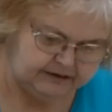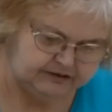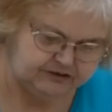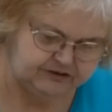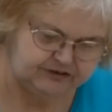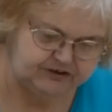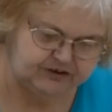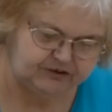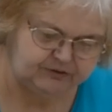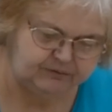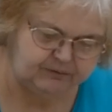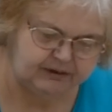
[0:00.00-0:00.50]
You
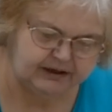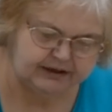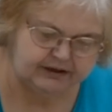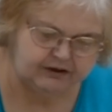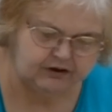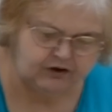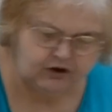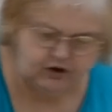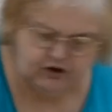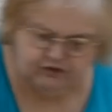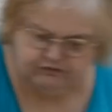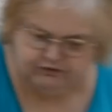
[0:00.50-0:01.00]
don't want
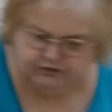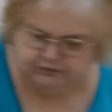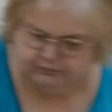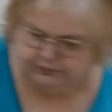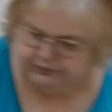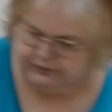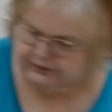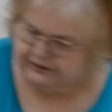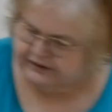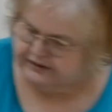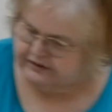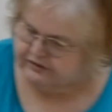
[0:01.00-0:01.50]
to
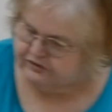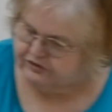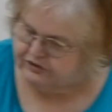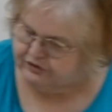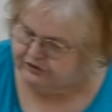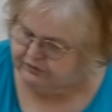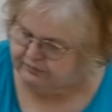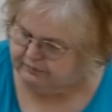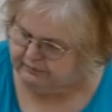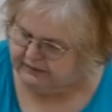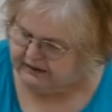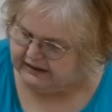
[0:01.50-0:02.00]
overwork it
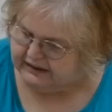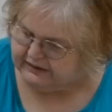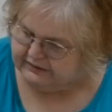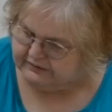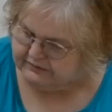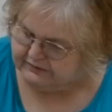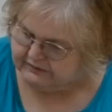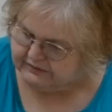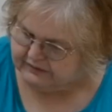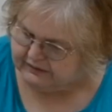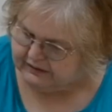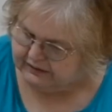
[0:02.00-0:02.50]
too
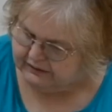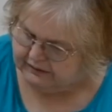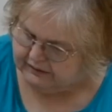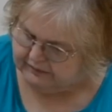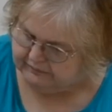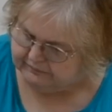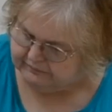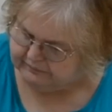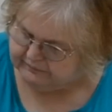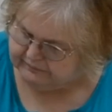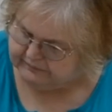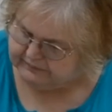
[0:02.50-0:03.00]
much
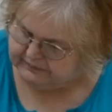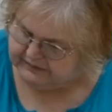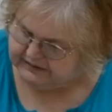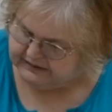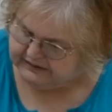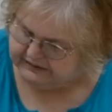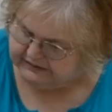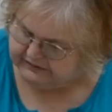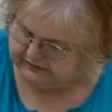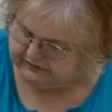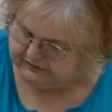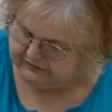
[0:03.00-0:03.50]

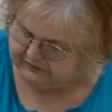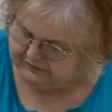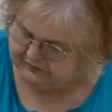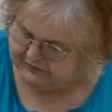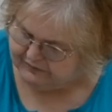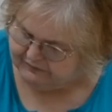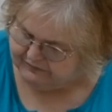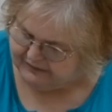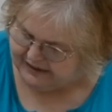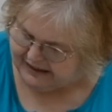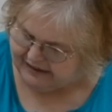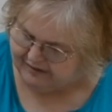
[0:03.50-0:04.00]
because
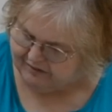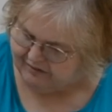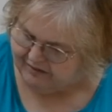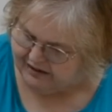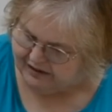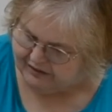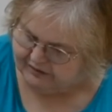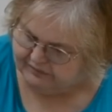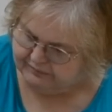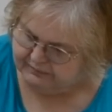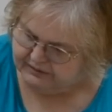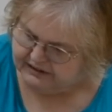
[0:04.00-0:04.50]
of that
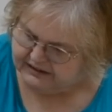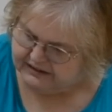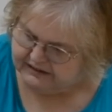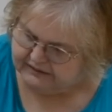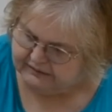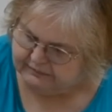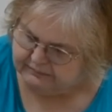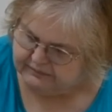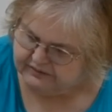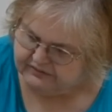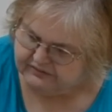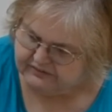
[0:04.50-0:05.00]
crackle
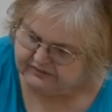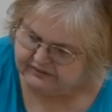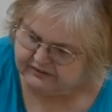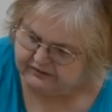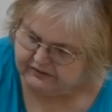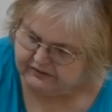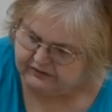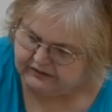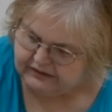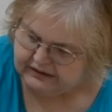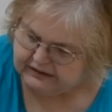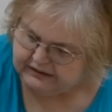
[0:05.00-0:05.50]
medium is
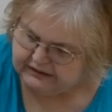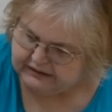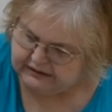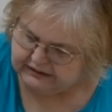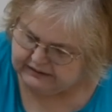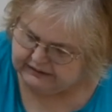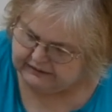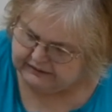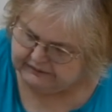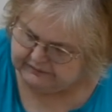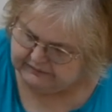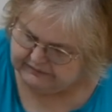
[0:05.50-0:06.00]
still
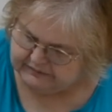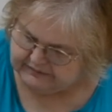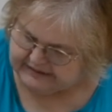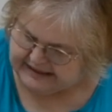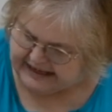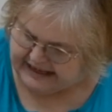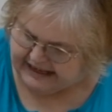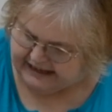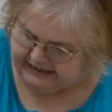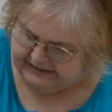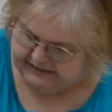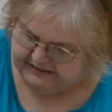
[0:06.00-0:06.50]

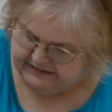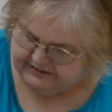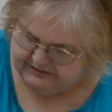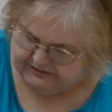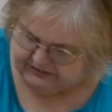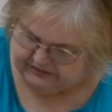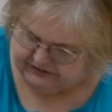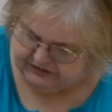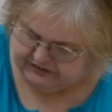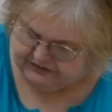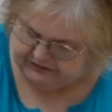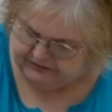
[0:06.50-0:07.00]
tacky,
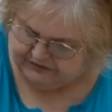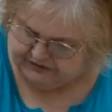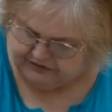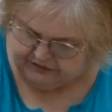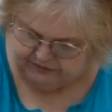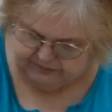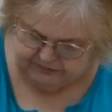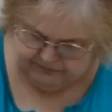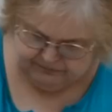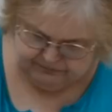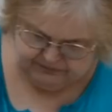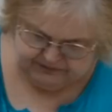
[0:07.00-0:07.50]
so
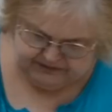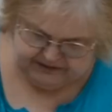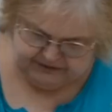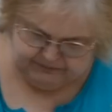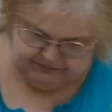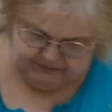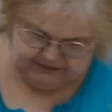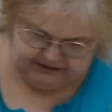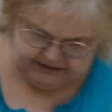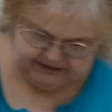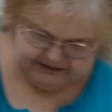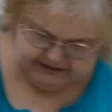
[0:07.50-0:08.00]
you're really
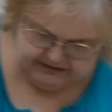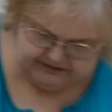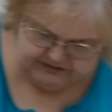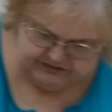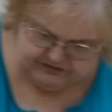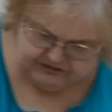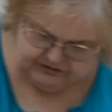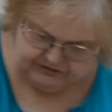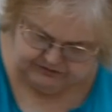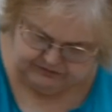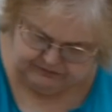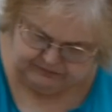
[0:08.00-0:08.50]
wanting
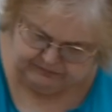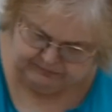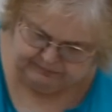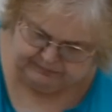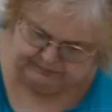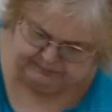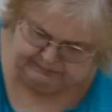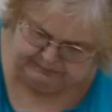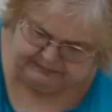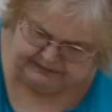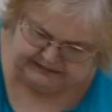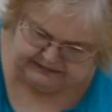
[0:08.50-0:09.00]
to
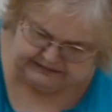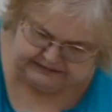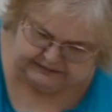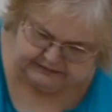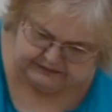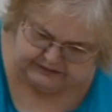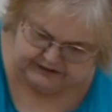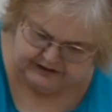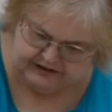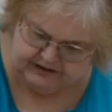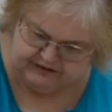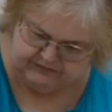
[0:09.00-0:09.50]
be a
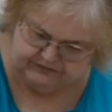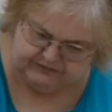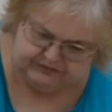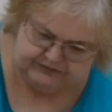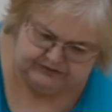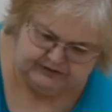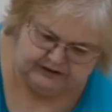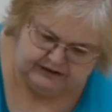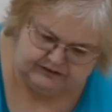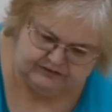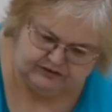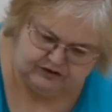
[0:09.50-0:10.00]
little careful
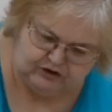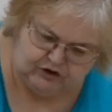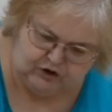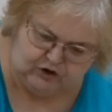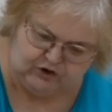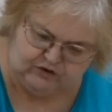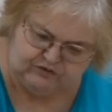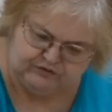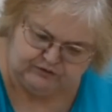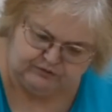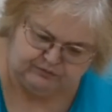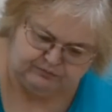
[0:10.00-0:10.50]
not to
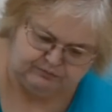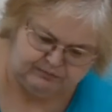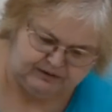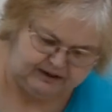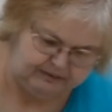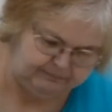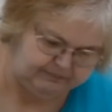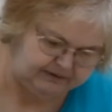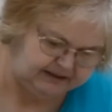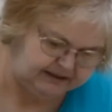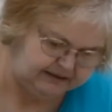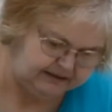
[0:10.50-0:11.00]
over
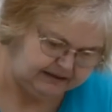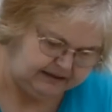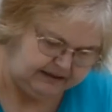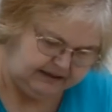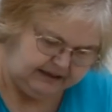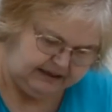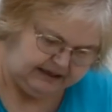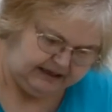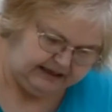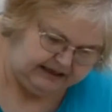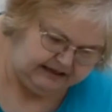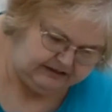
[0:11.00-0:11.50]
rub it
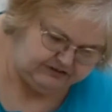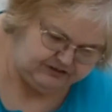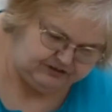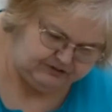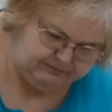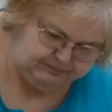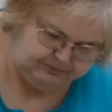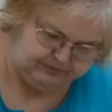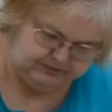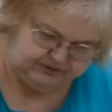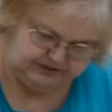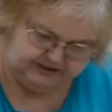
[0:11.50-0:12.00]
as you're
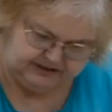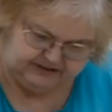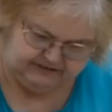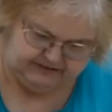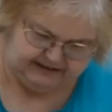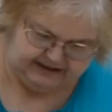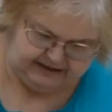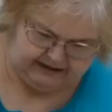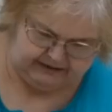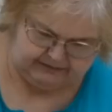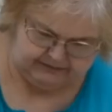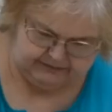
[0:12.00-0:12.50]
putting
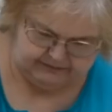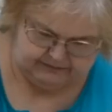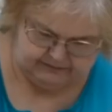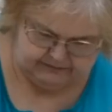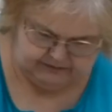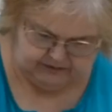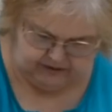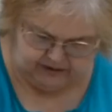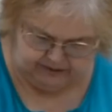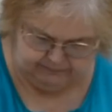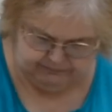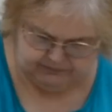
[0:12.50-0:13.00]
that
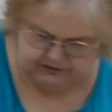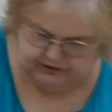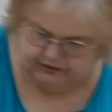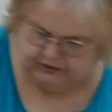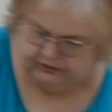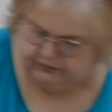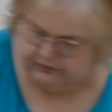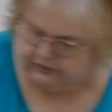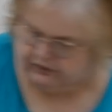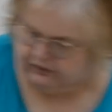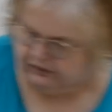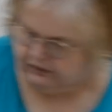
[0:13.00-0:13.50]
top
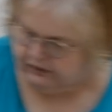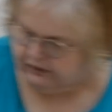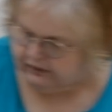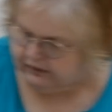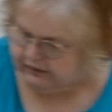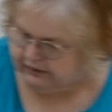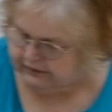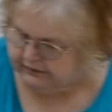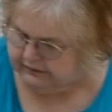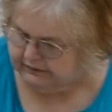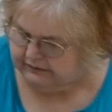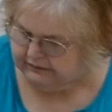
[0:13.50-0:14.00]
coat
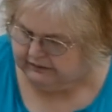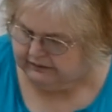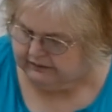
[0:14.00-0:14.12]
on.